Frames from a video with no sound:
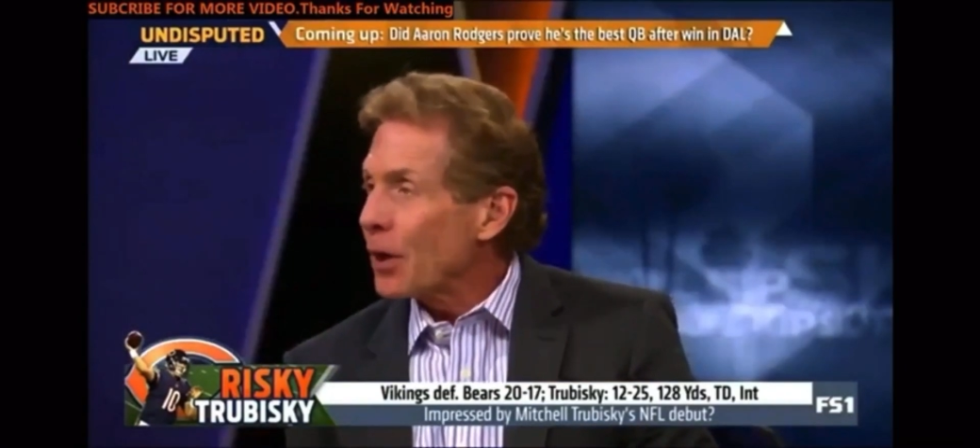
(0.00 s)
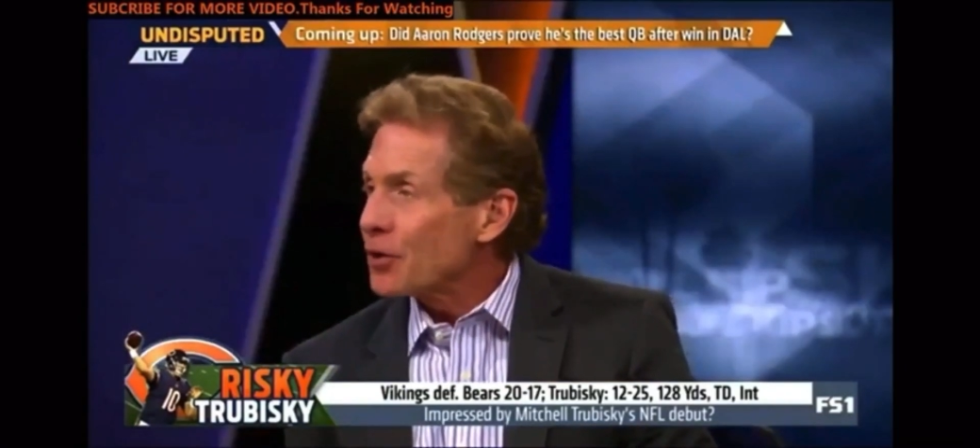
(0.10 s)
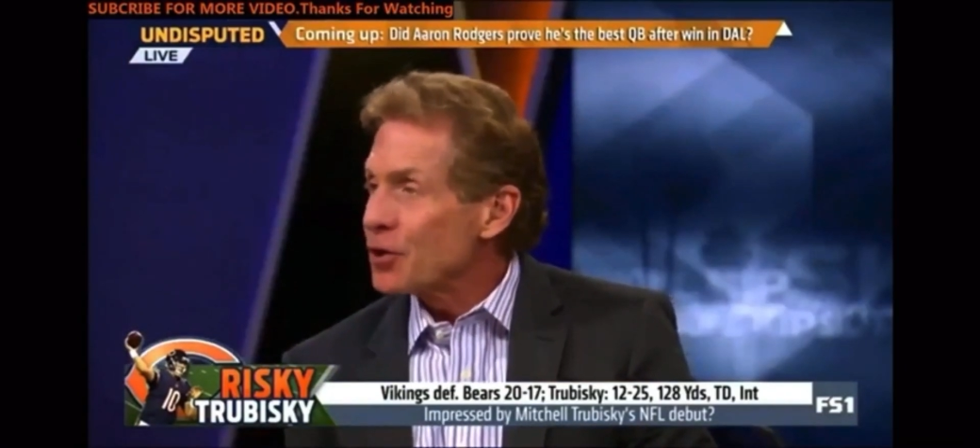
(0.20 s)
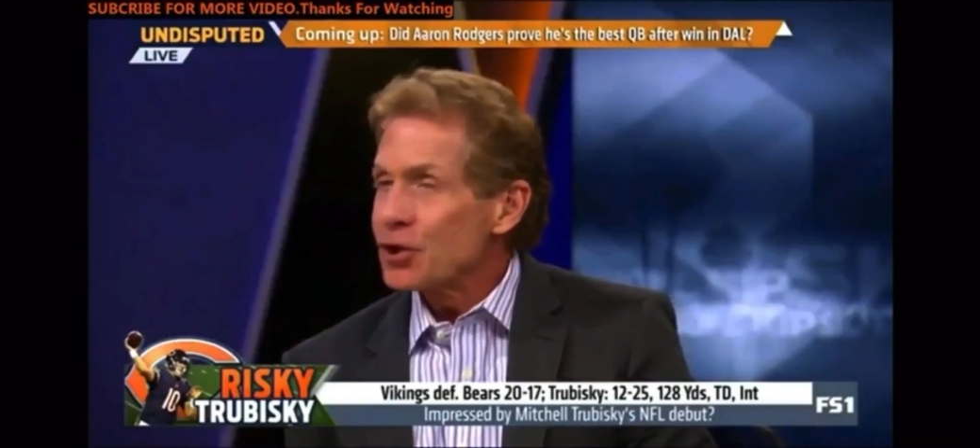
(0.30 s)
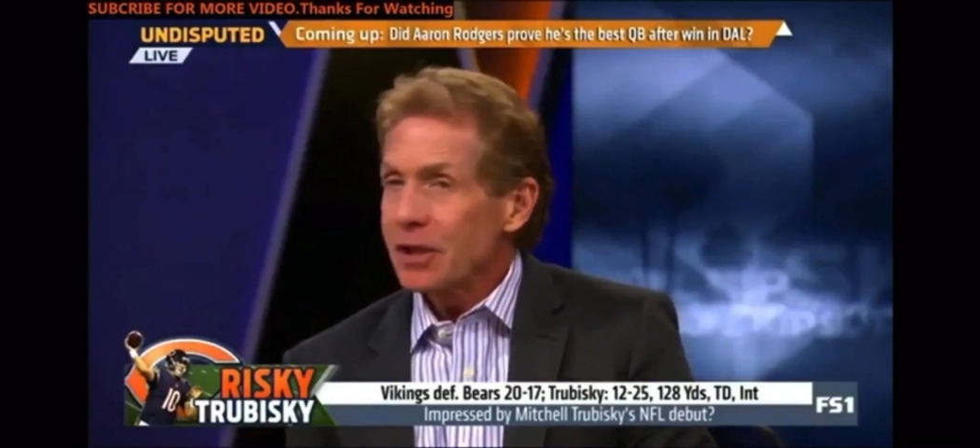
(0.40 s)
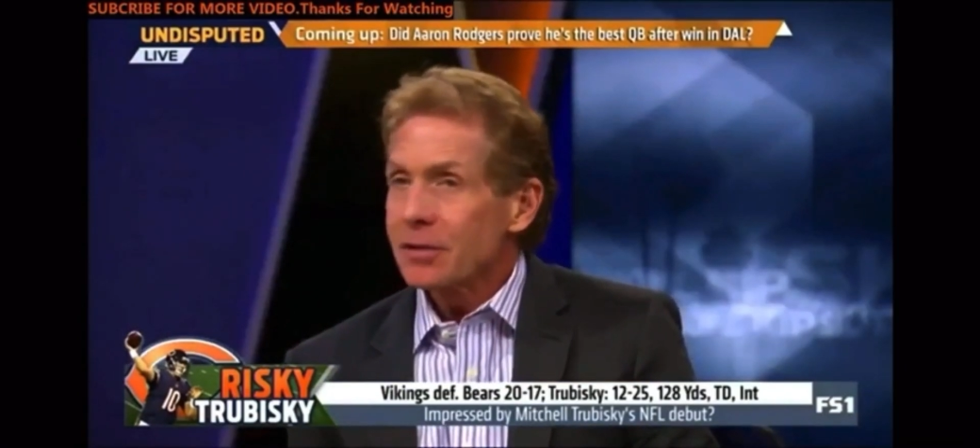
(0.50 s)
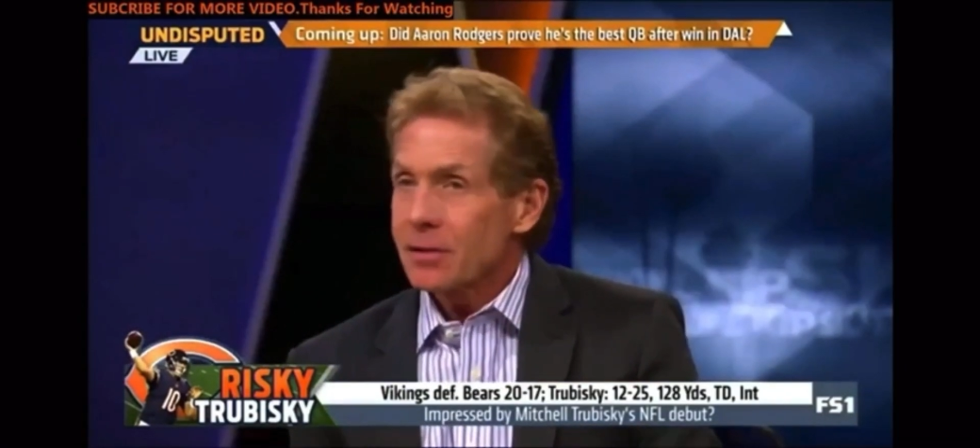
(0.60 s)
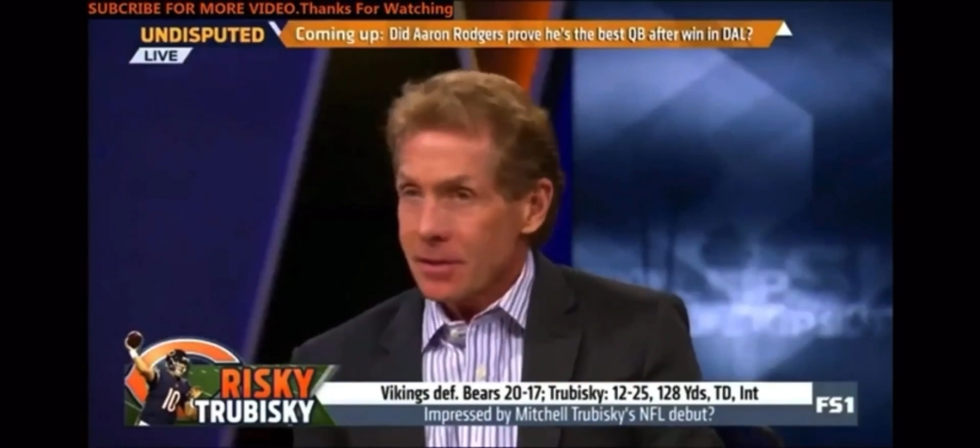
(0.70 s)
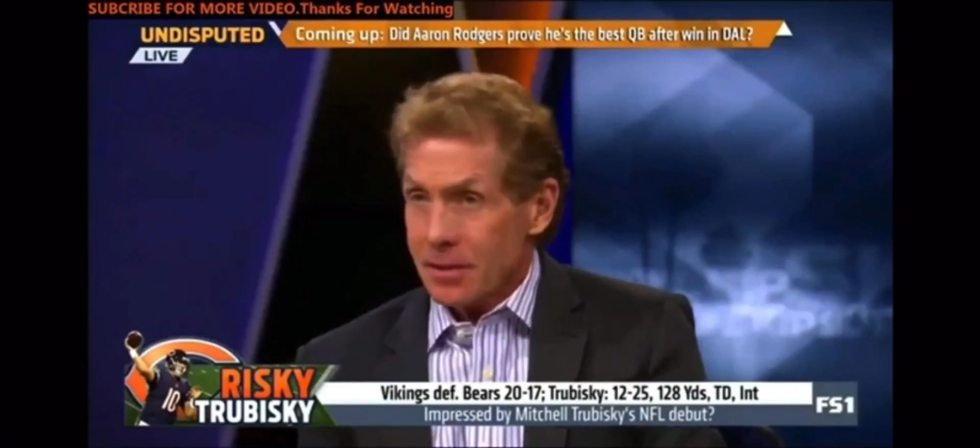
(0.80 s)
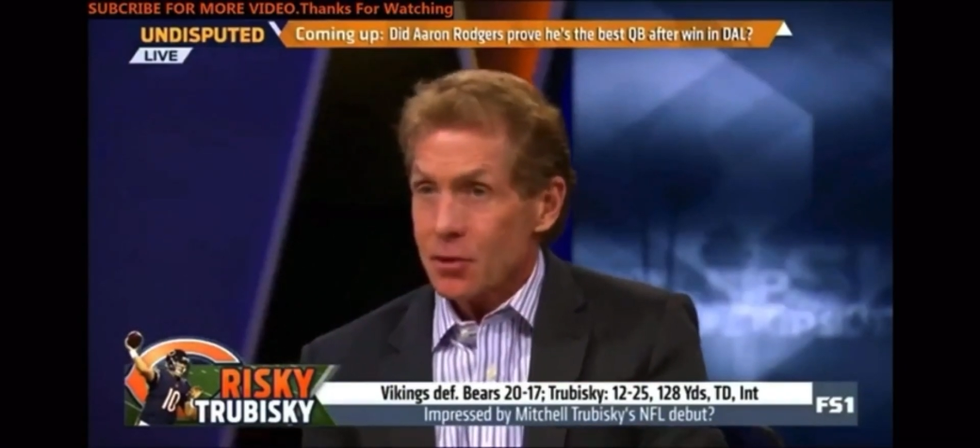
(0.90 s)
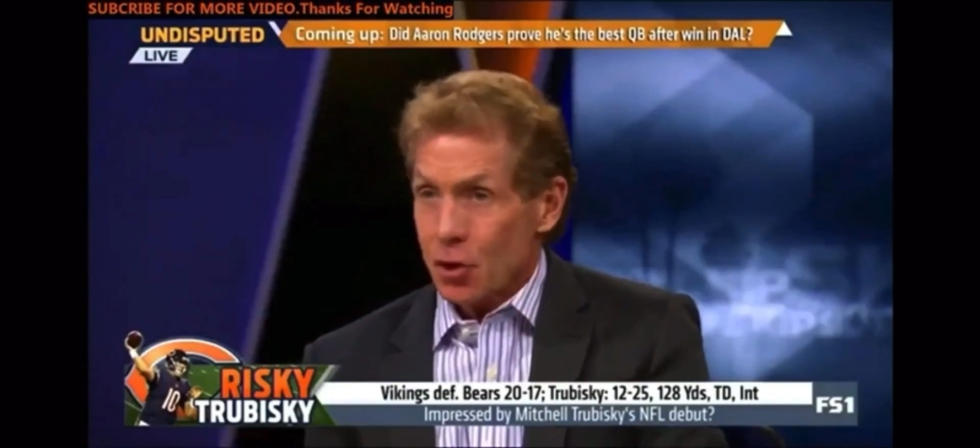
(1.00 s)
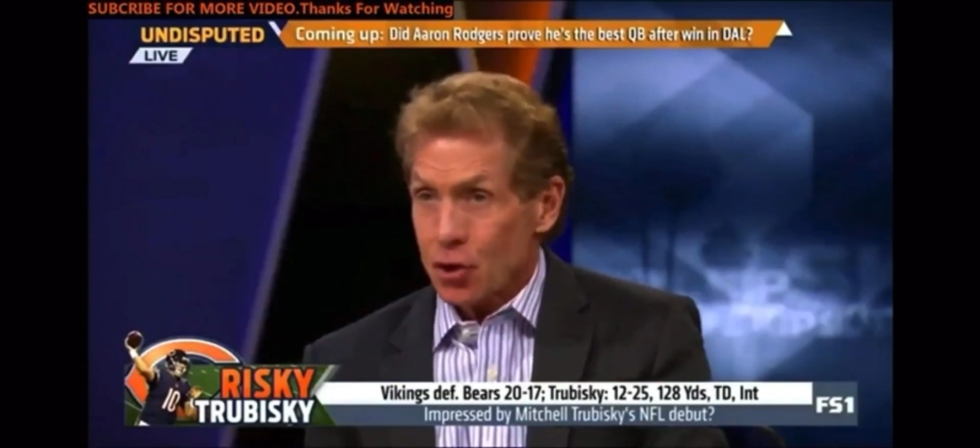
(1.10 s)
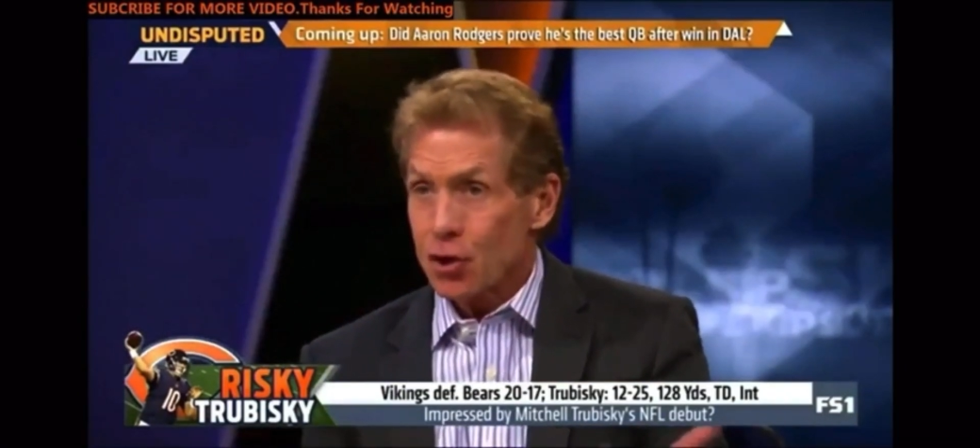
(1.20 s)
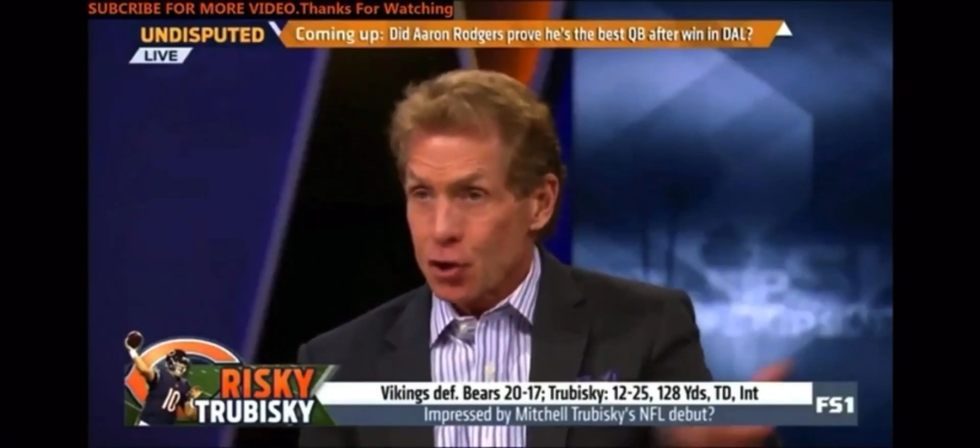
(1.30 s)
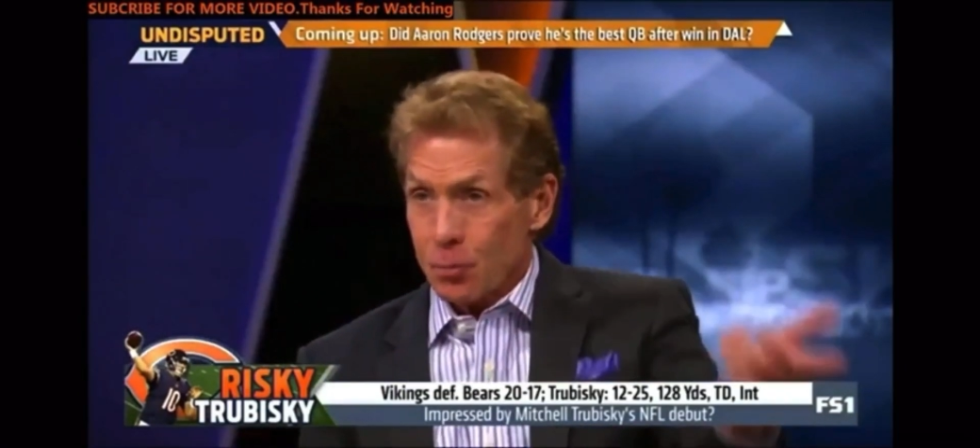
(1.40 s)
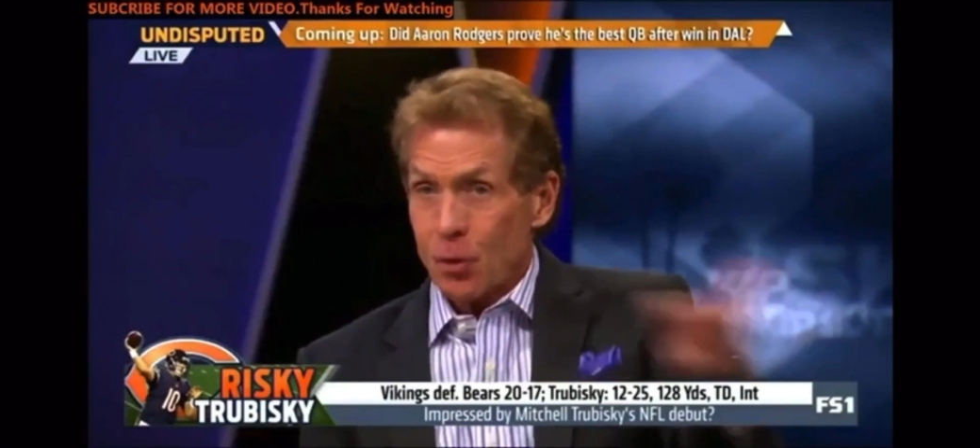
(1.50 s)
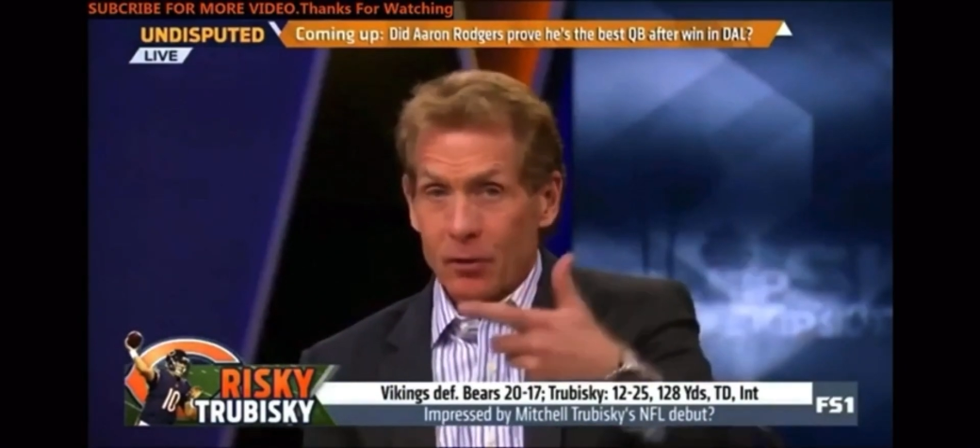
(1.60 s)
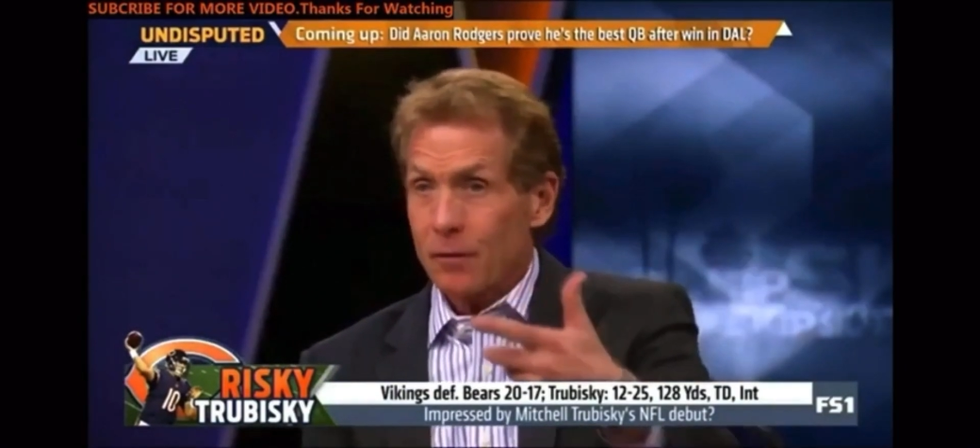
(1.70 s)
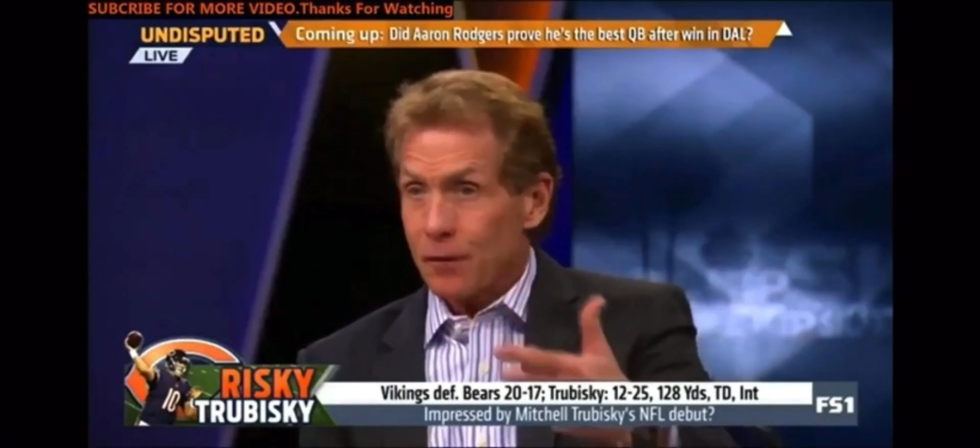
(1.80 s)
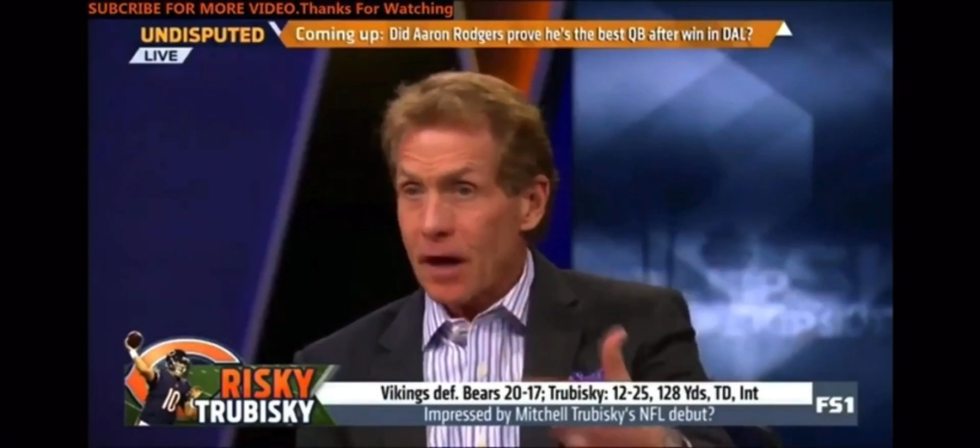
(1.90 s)
Where what? Did you
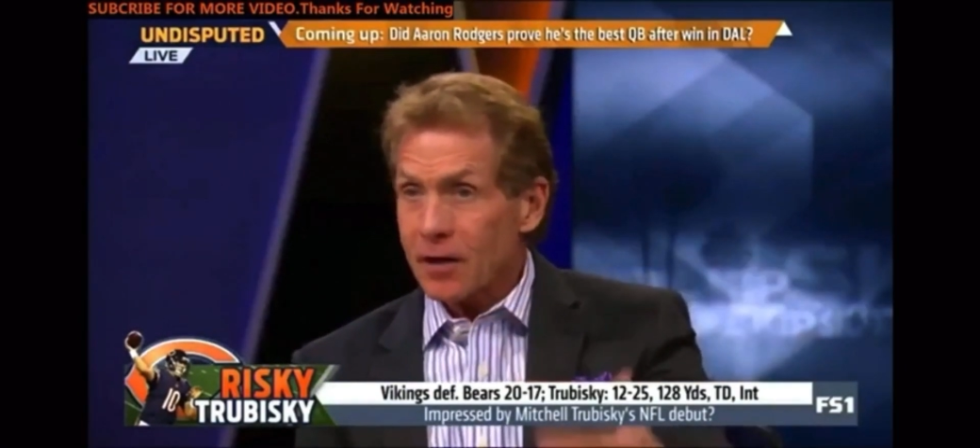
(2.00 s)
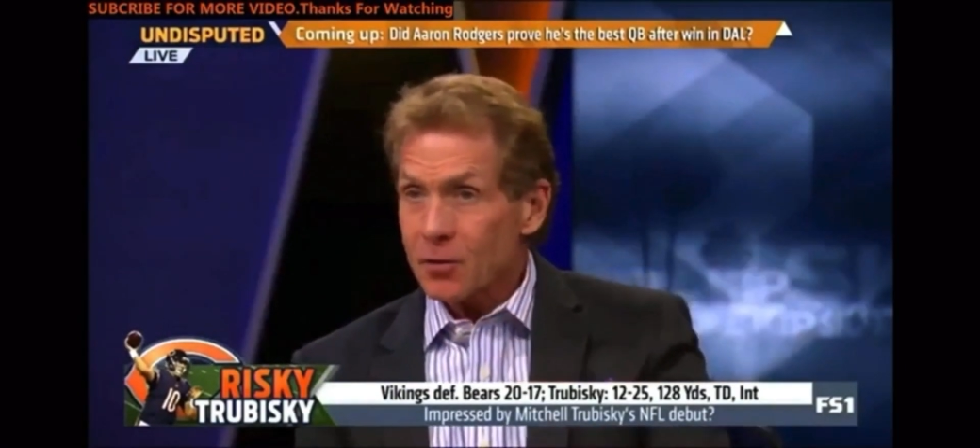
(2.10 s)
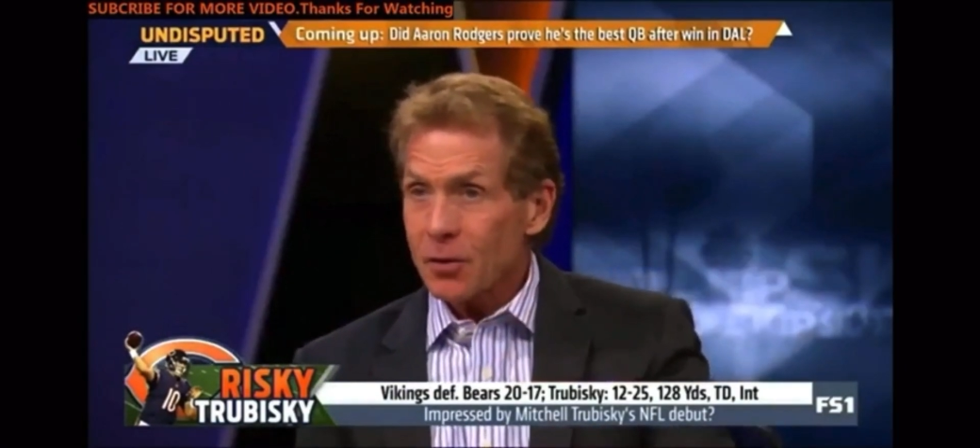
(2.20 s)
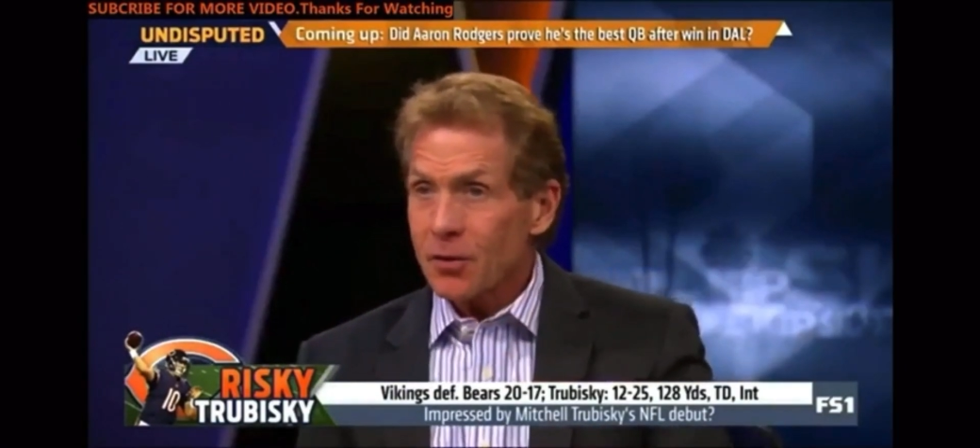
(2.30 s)
bring her to Fox?